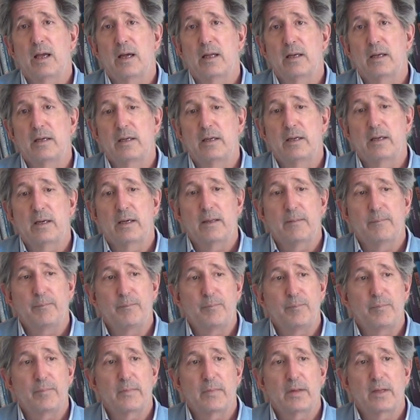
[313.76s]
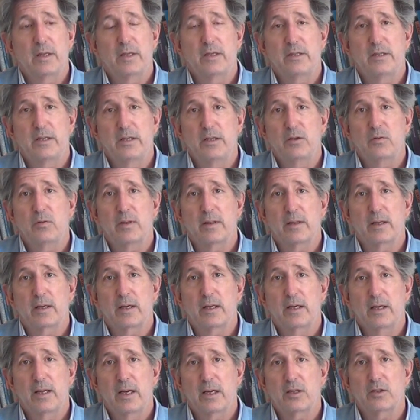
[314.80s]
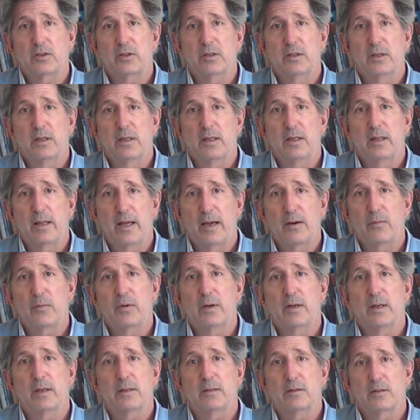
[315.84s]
and continuing the connection in that way.